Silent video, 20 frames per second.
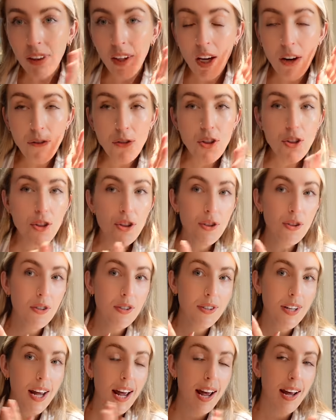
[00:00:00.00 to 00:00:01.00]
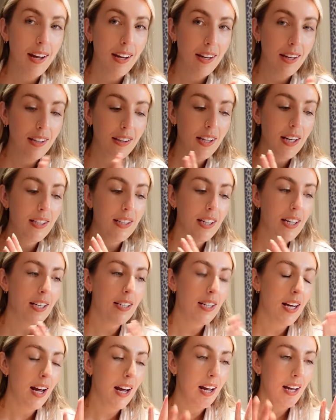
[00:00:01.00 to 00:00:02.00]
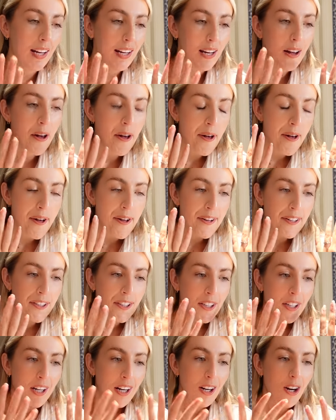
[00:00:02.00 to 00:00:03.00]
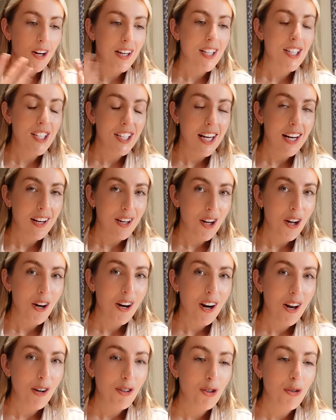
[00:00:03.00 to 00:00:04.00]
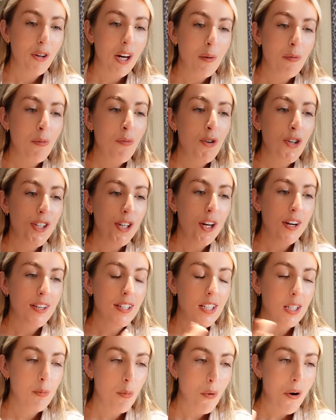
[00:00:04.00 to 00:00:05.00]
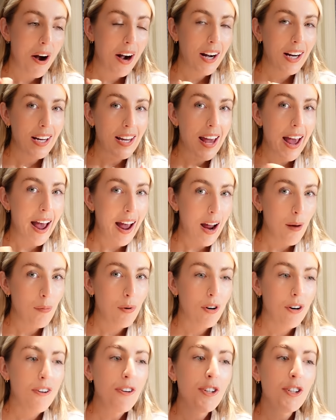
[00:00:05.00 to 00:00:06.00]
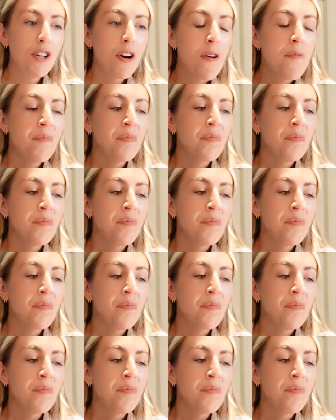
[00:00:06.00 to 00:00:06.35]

I've just done a, they did a like skin color treatment, which is like a spray airbrush.